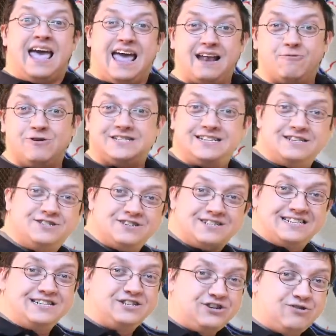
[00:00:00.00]
And what's
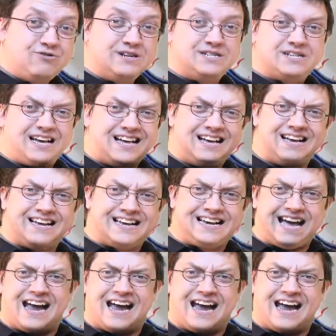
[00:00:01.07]
interesting too is have